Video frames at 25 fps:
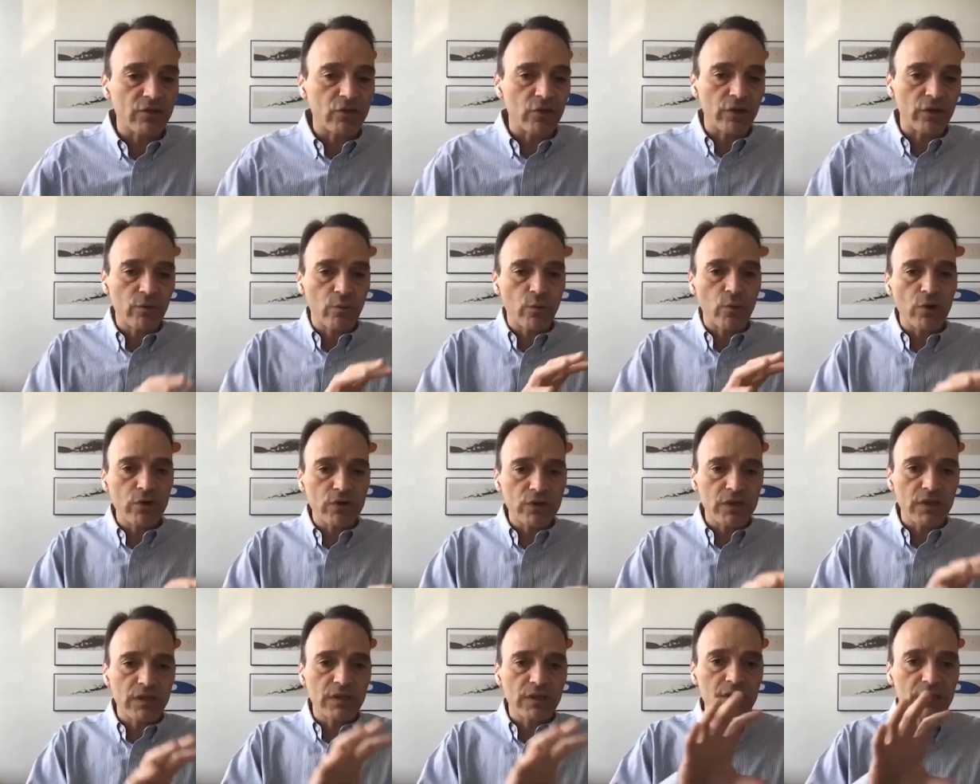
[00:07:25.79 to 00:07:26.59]
So it
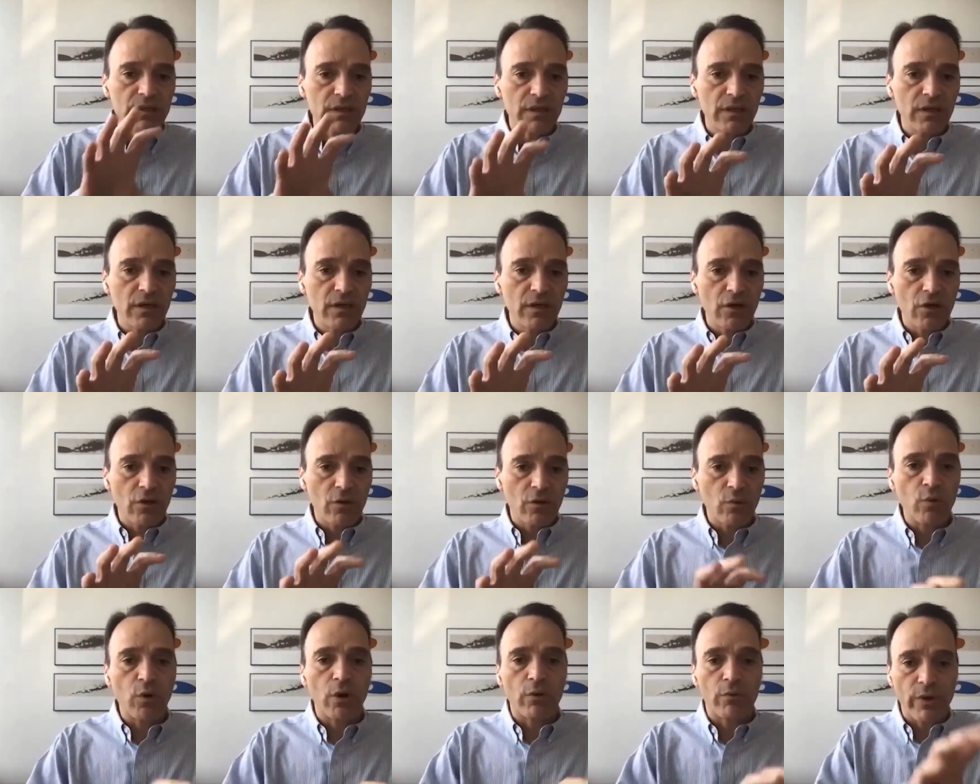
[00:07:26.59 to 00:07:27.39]
wasn't
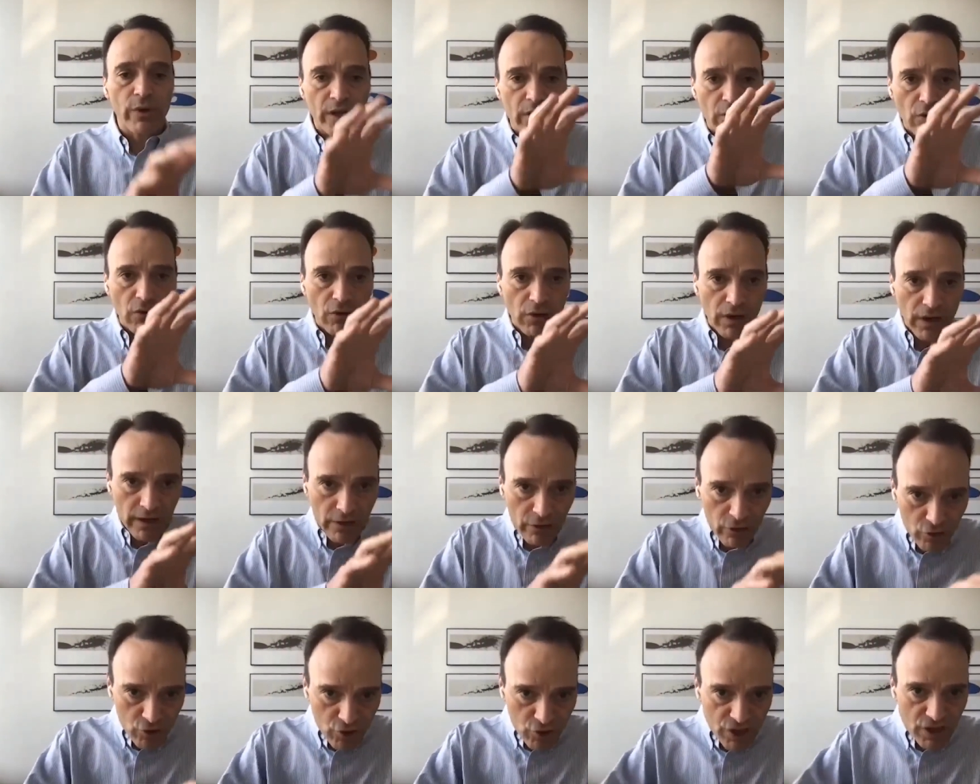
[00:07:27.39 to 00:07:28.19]
what we call a
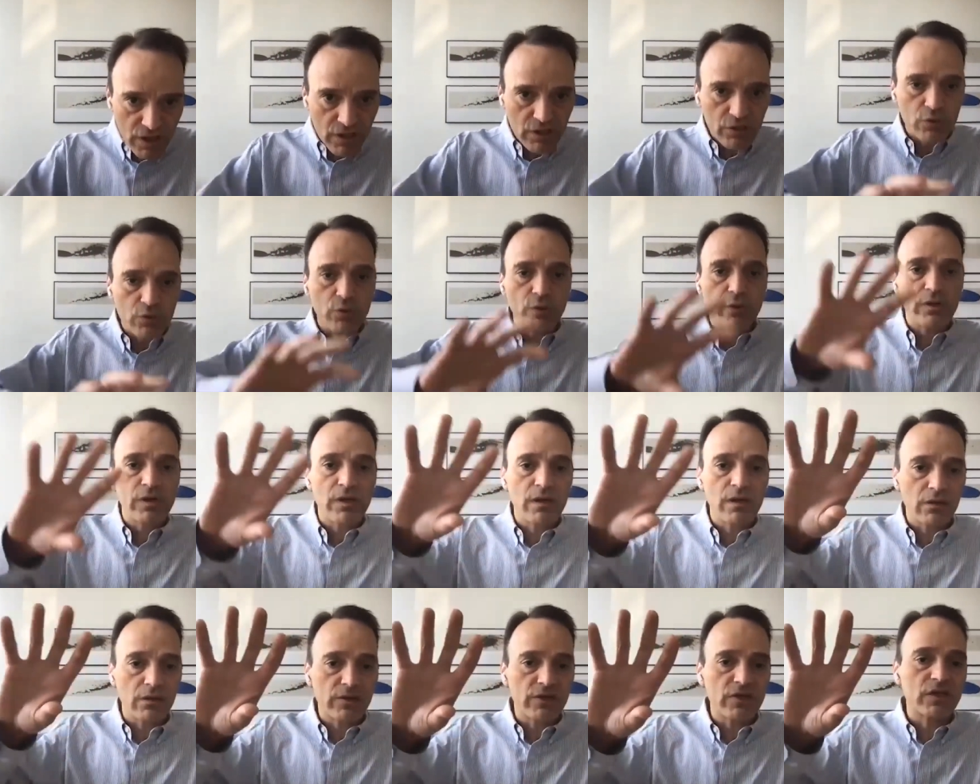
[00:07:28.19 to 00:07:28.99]

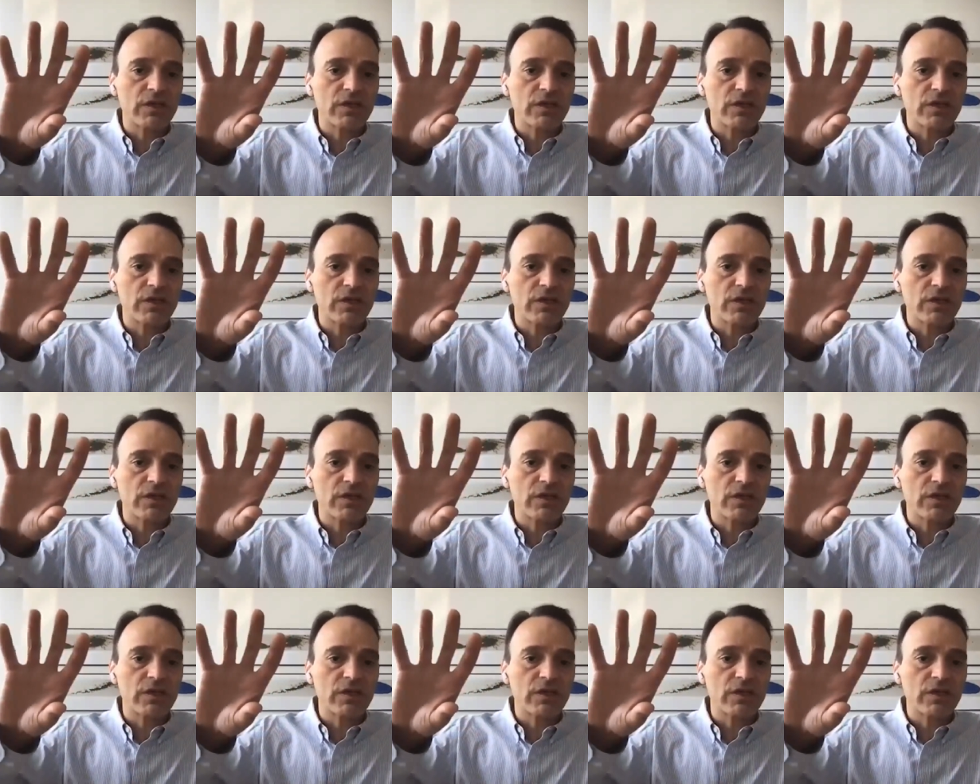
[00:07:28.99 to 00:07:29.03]
longitudinal